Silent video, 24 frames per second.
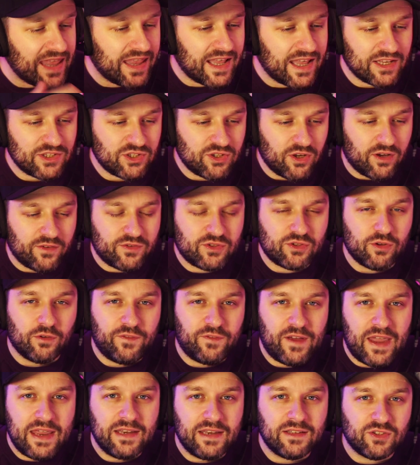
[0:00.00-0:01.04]
that sort of stuff
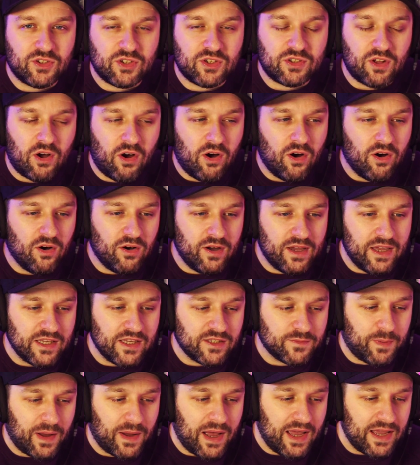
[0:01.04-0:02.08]
in store
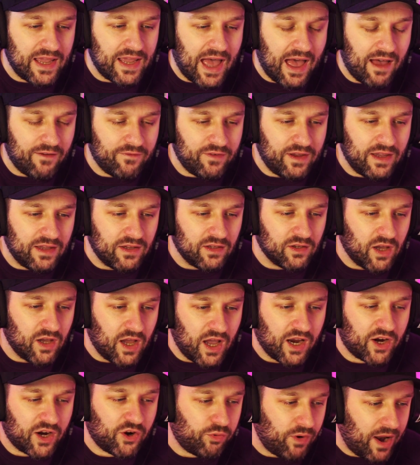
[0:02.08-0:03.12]
is by having
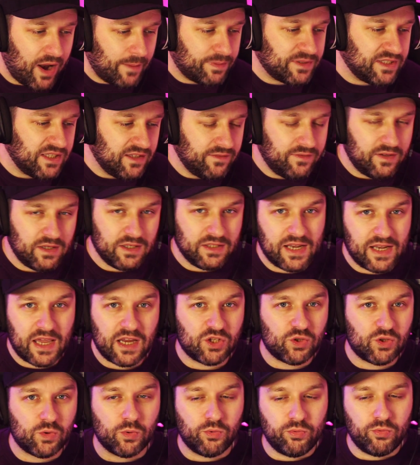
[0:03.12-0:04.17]
a crap TV
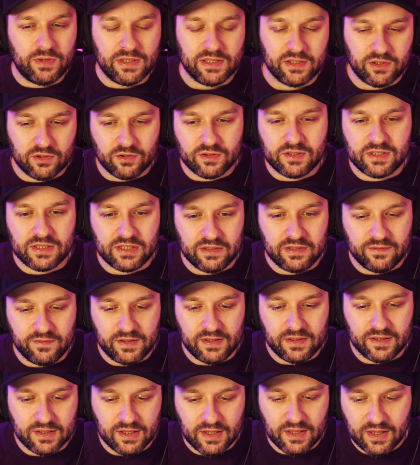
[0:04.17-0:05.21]
next to a really good
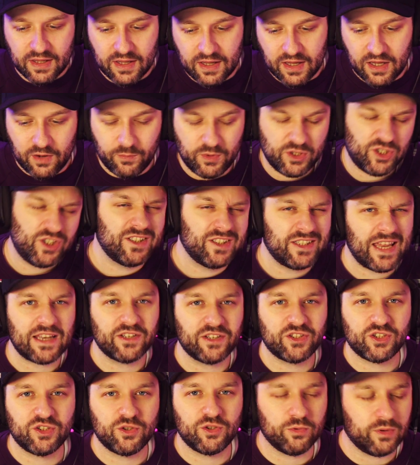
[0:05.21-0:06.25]
TV, which you tend
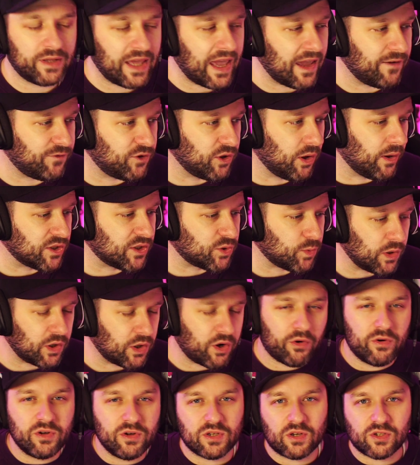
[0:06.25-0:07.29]
to get if you go into a
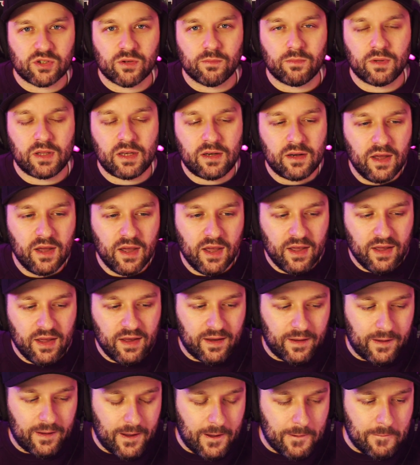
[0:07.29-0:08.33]
Curry's or something.
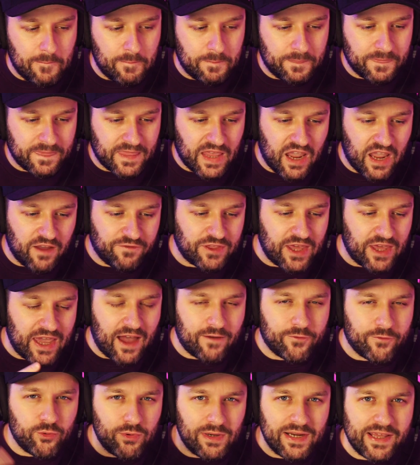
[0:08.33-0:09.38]
If they
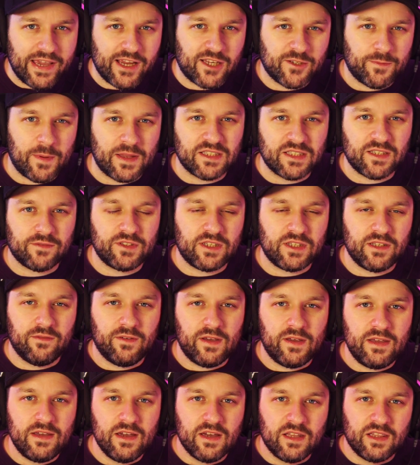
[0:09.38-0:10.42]
have a really expensive
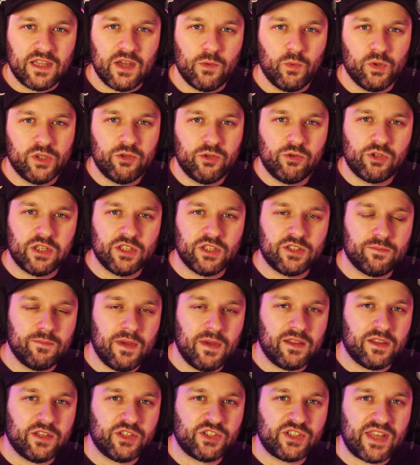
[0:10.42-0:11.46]
TV, they will usually
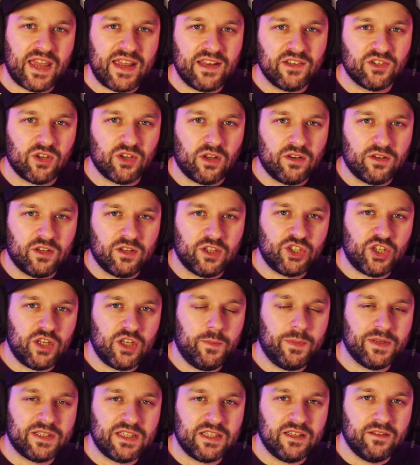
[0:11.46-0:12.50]
make the settings on the
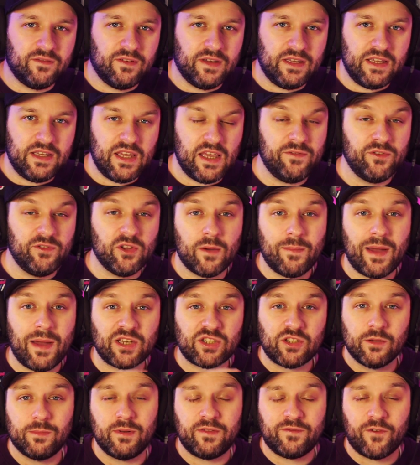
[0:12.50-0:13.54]
cheaper TV, even though it might
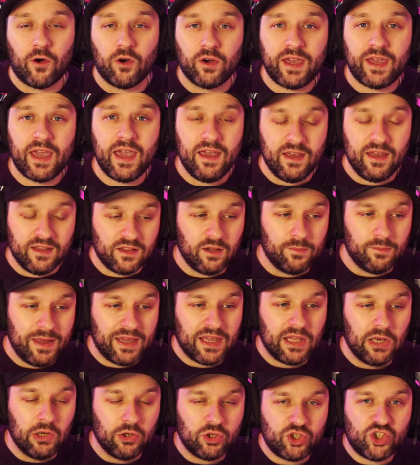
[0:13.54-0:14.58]
still be 4K, they'll
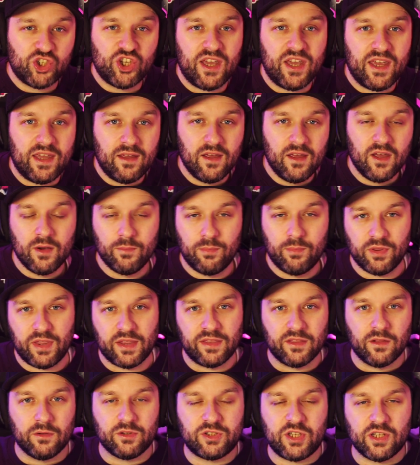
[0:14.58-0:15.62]
make it look shit, but
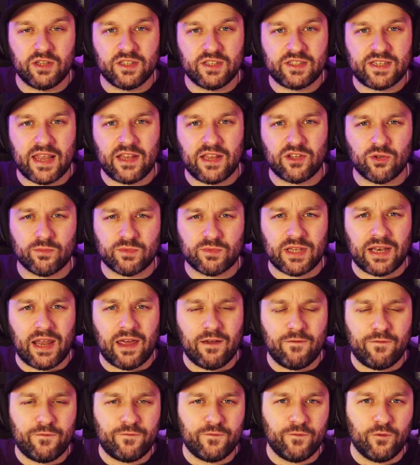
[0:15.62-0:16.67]
then they'll turn the settings up to
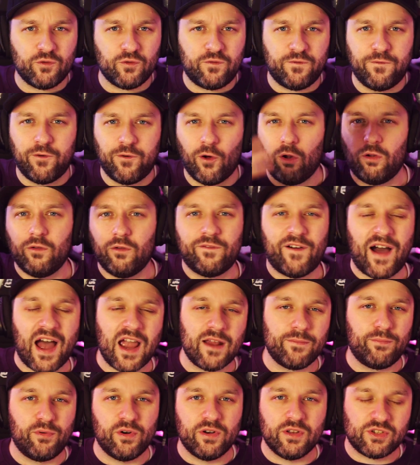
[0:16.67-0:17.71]
like full
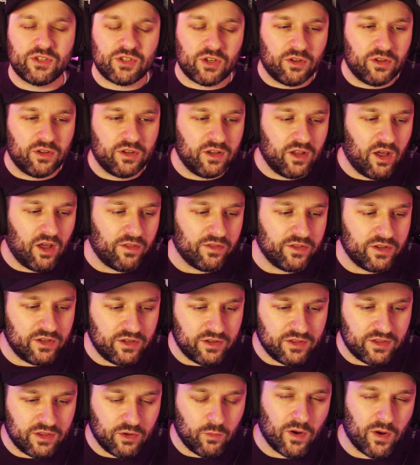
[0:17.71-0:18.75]
vibrance on
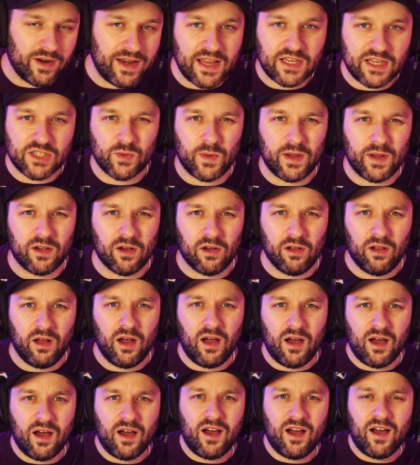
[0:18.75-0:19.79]
the one next to it and go, ha,
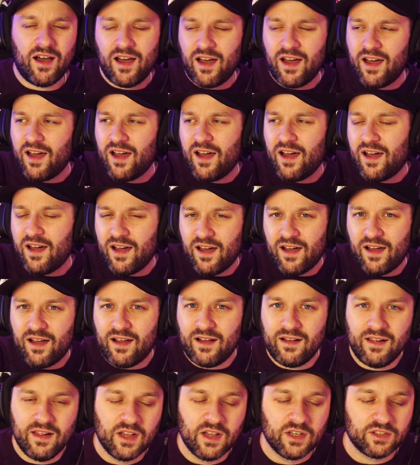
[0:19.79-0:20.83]
ha,
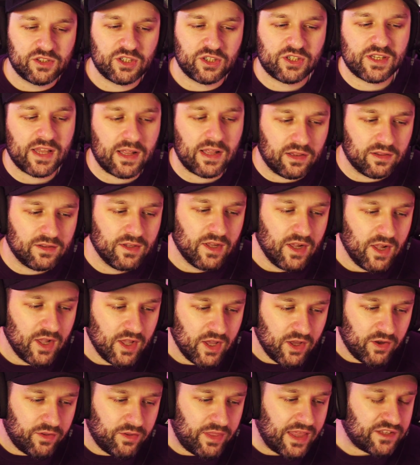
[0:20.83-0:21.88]
ha, to sell.
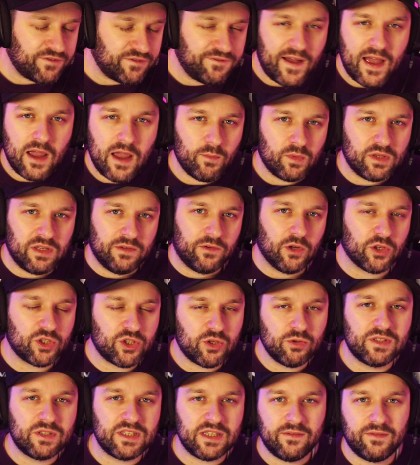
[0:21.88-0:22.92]
That's fine when you've got
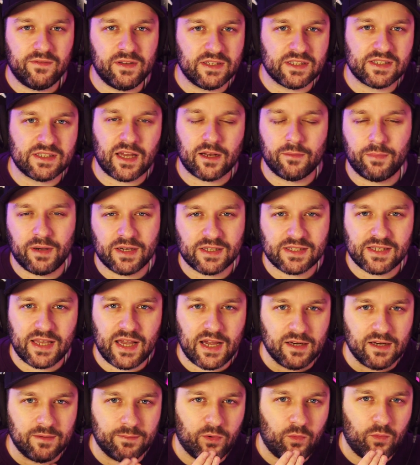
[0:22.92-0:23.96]
two TVs side by
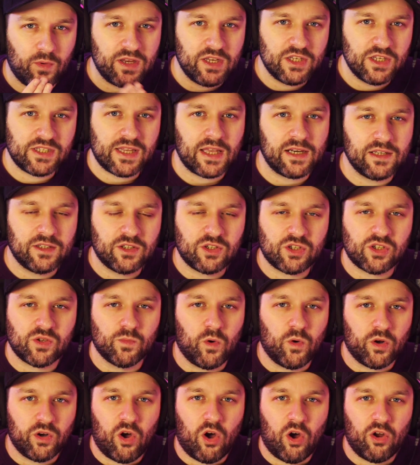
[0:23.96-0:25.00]
side, but when you're selling to
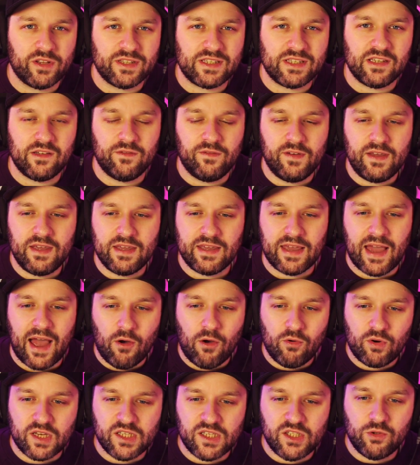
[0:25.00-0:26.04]
someone on a TV, how
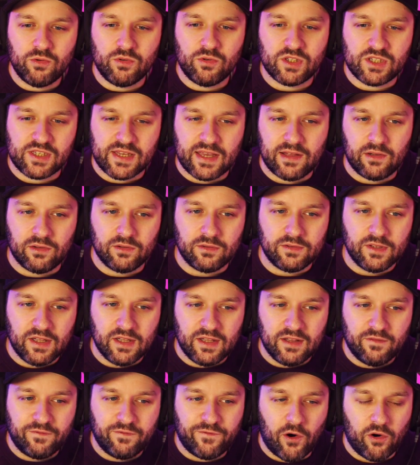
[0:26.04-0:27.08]
can you sell
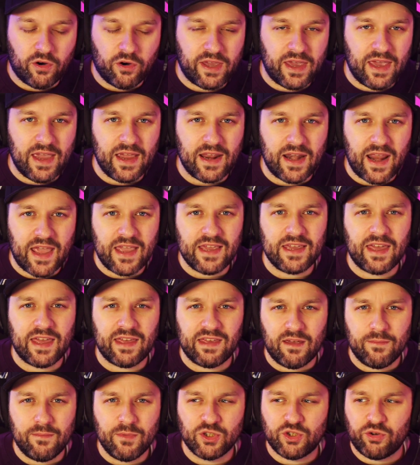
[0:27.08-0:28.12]
4K and
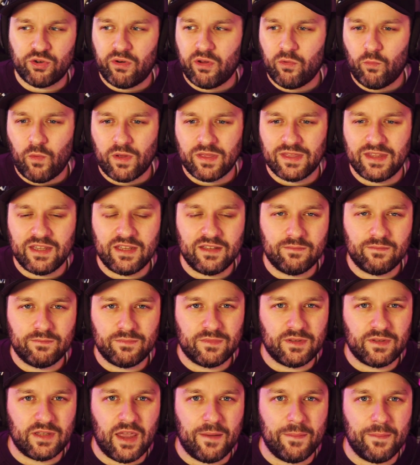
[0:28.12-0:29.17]
8K imagery when the
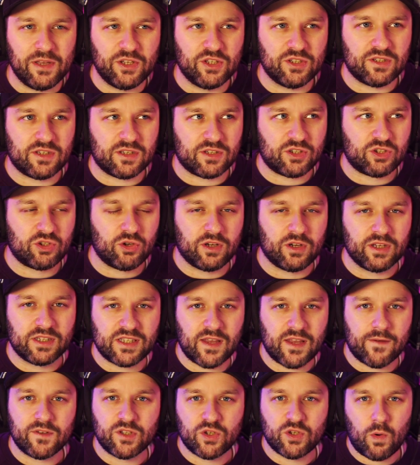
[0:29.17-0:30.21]
images are stuck at
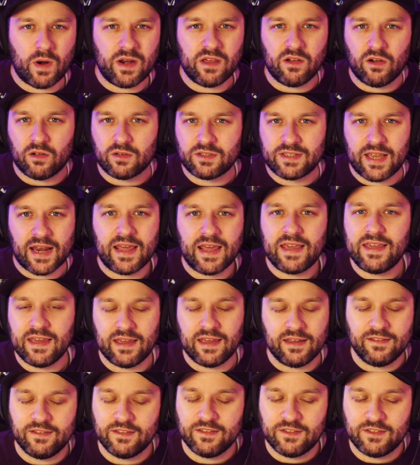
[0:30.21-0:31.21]
720 or 1080?